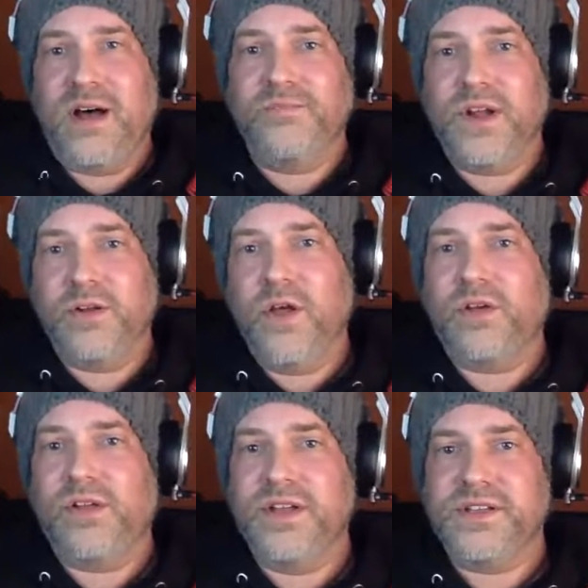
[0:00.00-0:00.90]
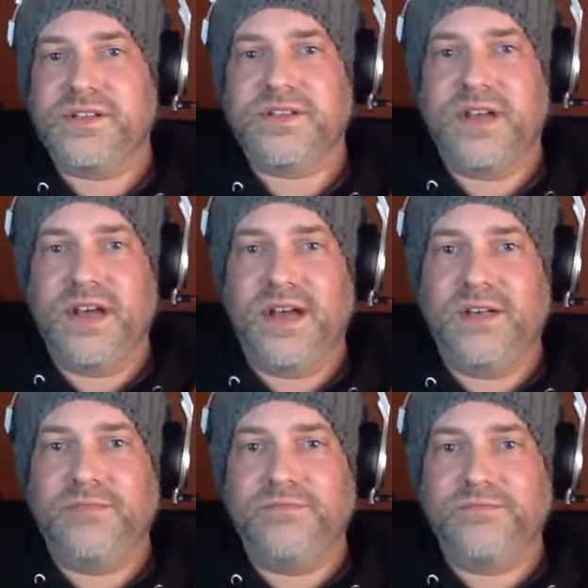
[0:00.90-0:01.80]
here locally. It's
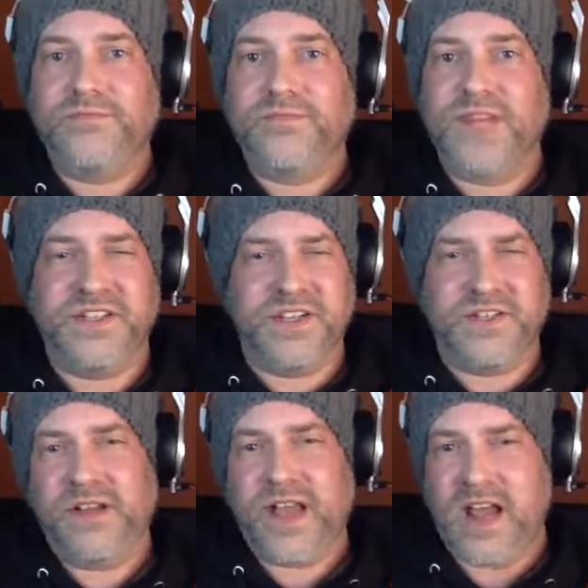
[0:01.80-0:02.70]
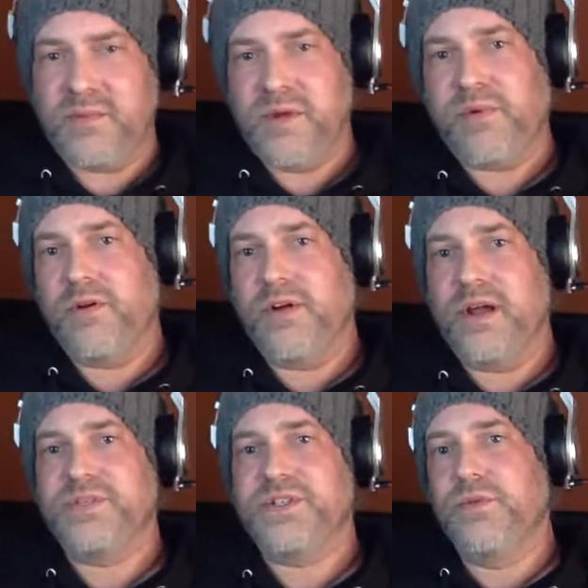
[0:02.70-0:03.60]
a digital academy
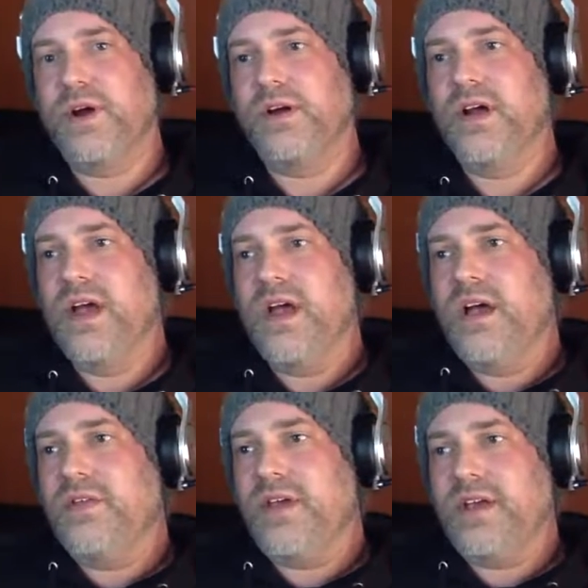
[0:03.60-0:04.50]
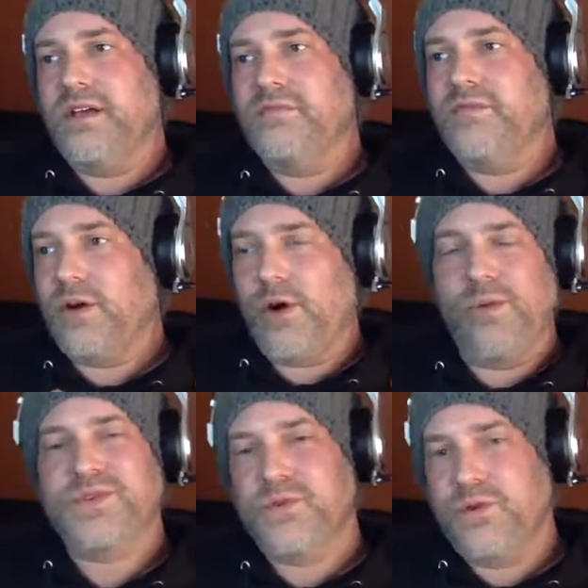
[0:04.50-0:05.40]
program to where they are
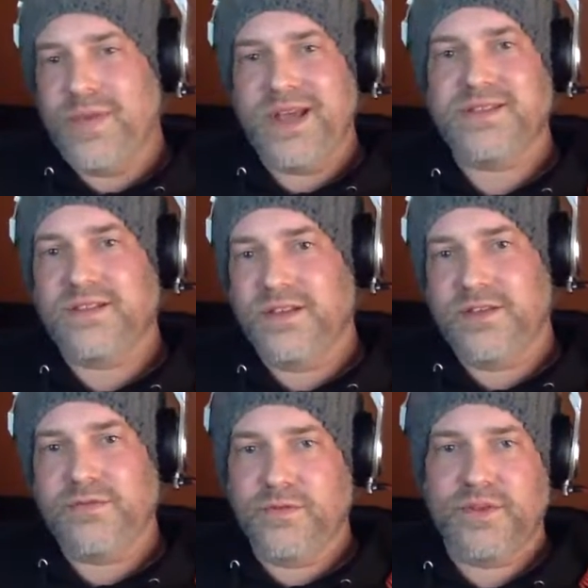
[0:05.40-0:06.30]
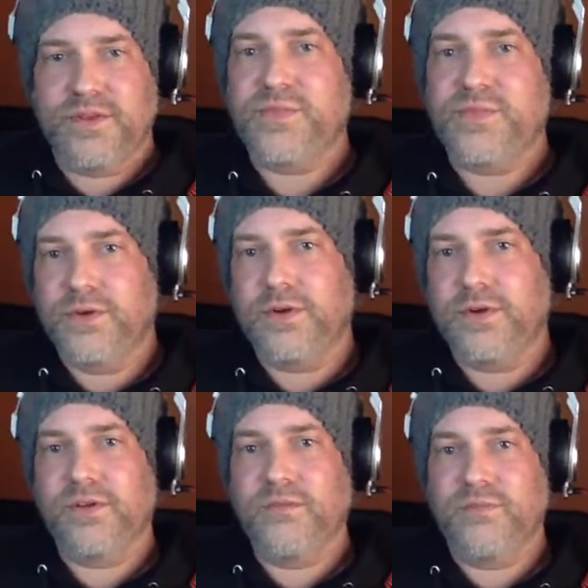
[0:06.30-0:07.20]
homeschooled basically through the
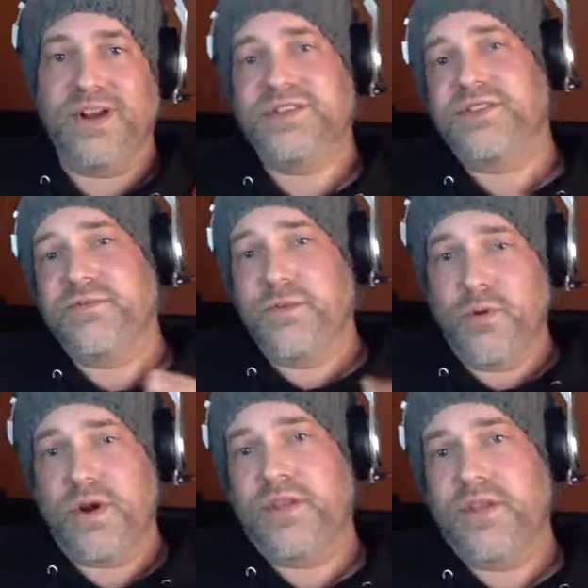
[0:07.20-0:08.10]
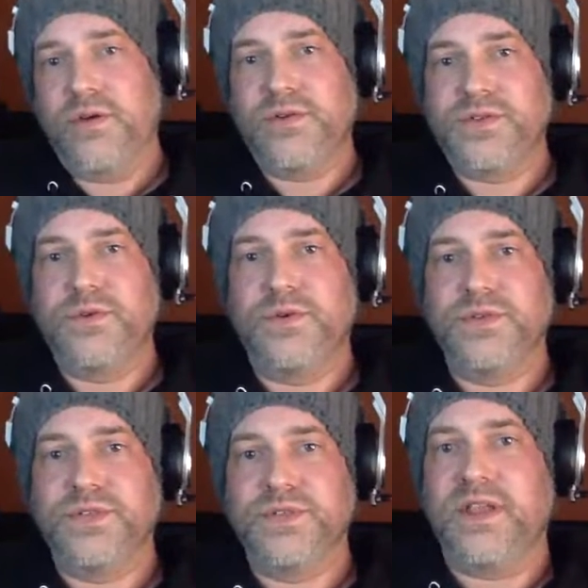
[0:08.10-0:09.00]
computer, but it's through one of the local schools.
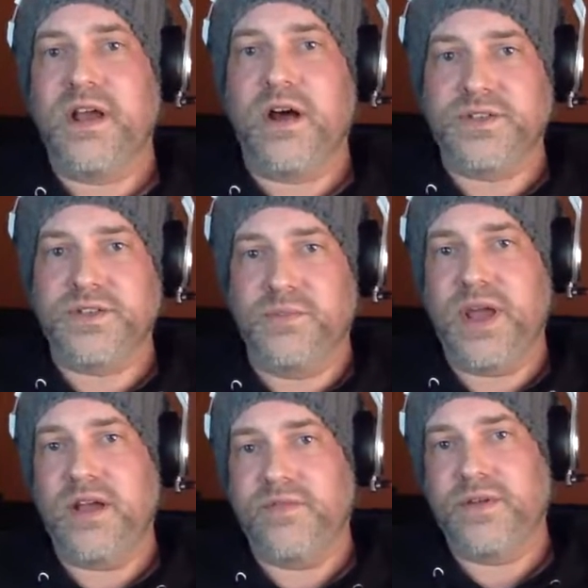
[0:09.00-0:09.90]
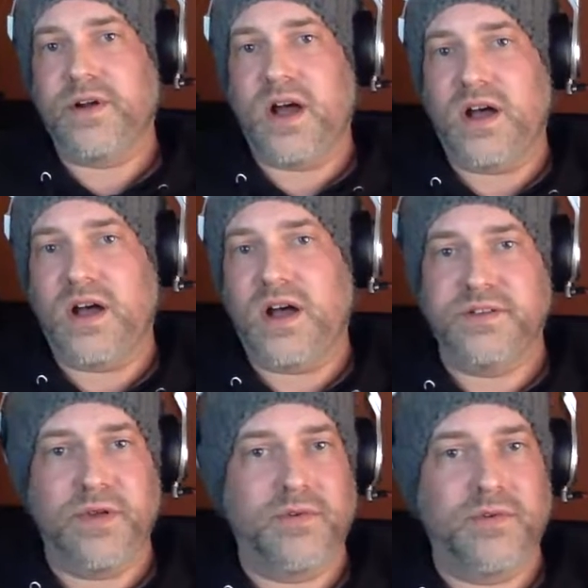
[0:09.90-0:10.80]
And then they also pay for their college if
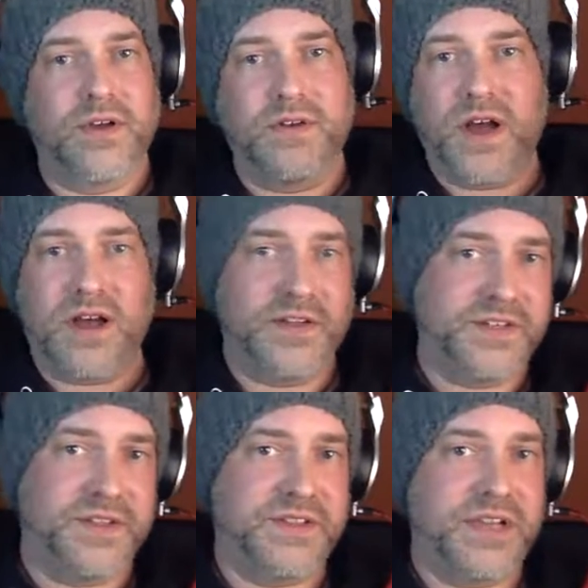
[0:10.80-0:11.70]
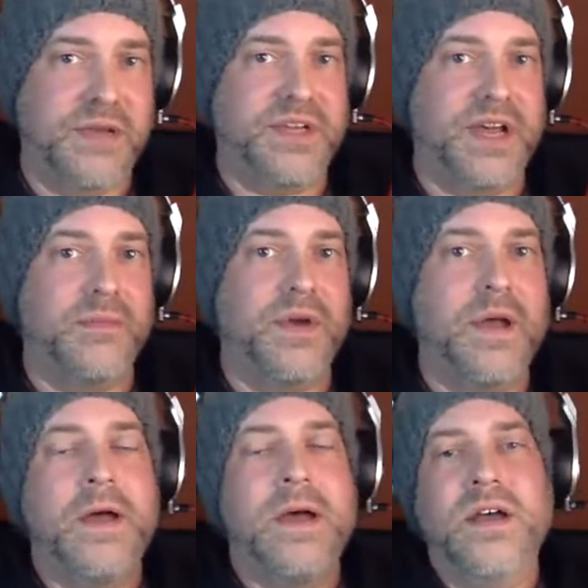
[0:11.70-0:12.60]
they want to go to college at the same time.
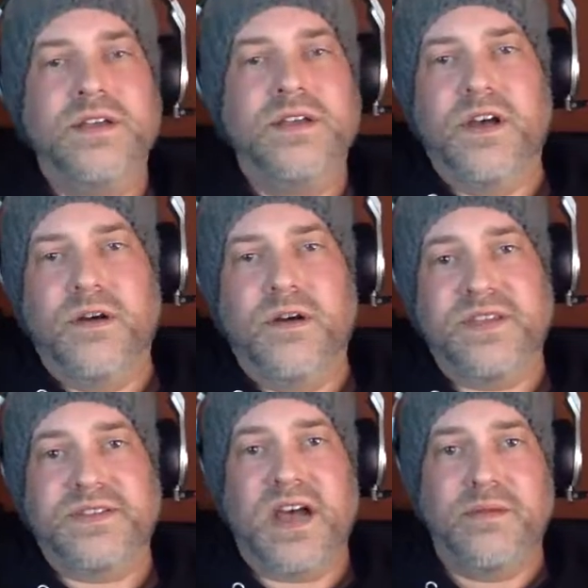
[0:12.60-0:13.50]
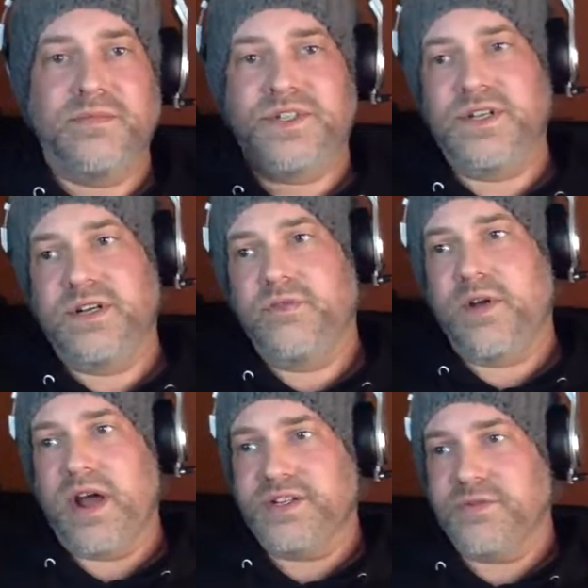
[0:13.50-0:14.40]
So by the time she
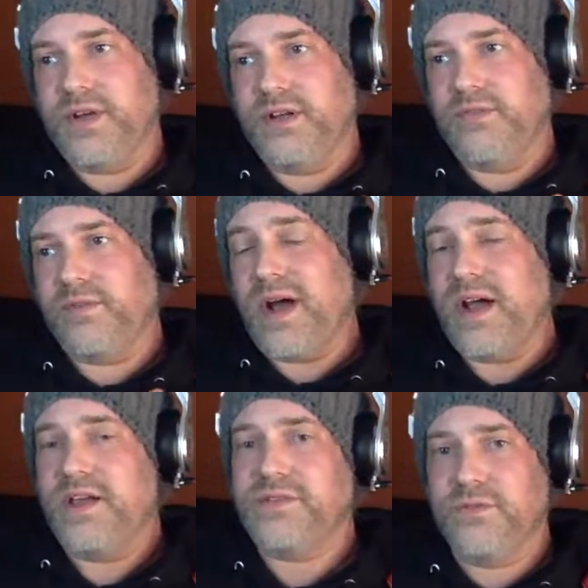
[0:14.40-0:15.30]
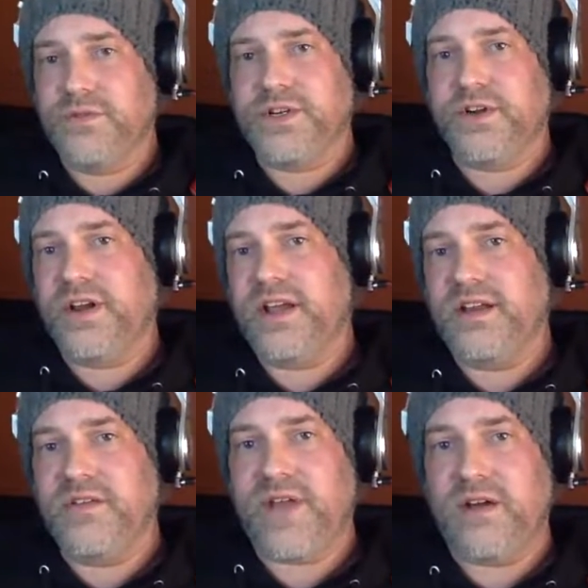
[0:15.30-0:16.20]
graduated from high school, she already had
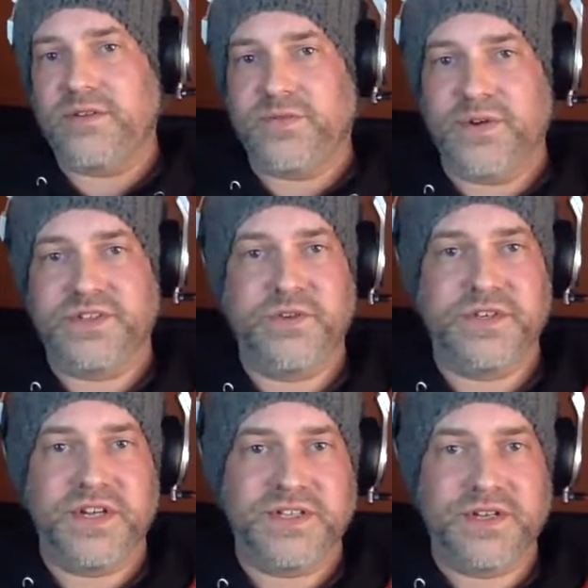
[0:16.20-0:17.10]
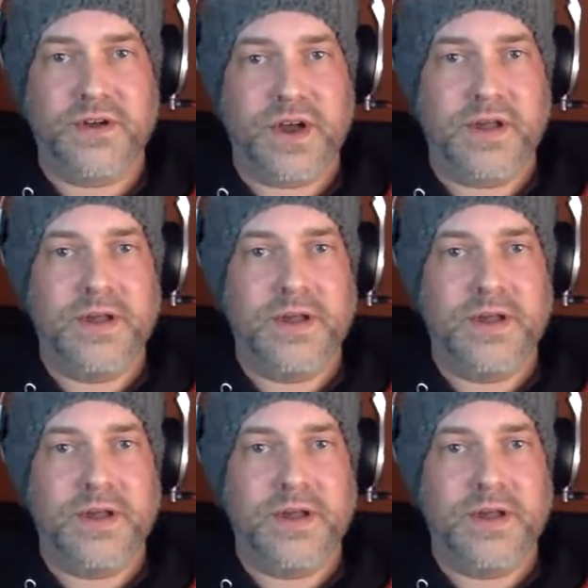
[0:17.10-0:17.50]
enough hours for an associate's degree.